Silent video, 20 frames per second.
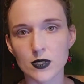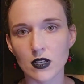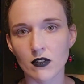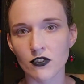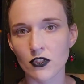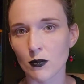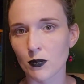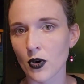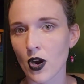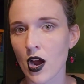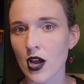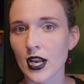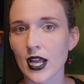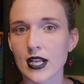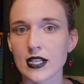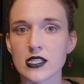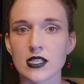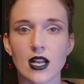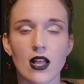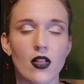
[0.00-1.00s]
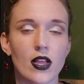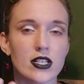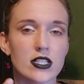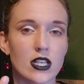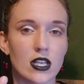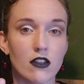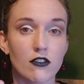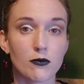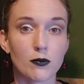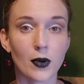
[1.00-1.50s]
of the products and I like to
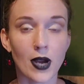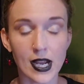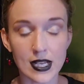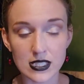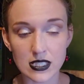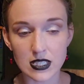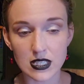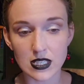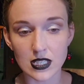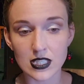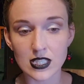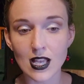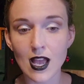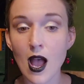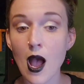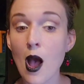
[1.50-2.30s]
give prices,